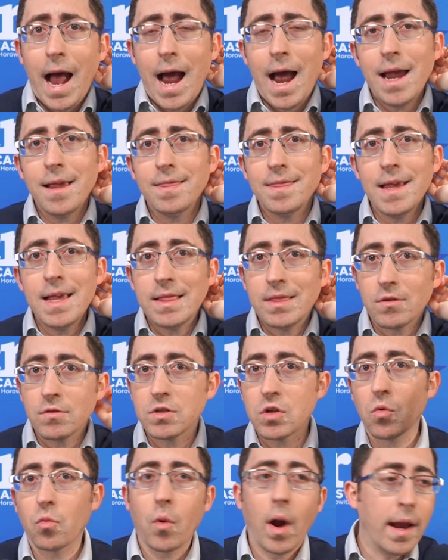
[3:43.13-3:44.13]
I think
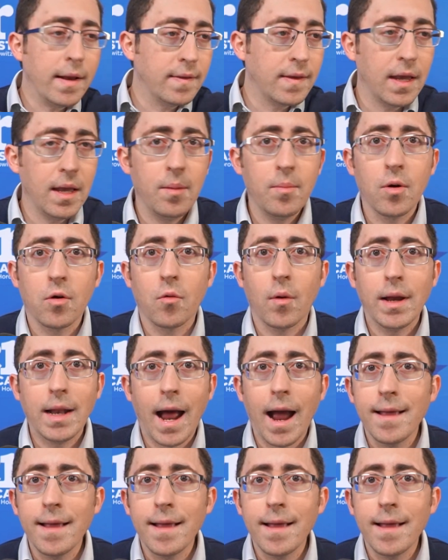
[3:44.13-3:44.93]
there's a right to immigrate.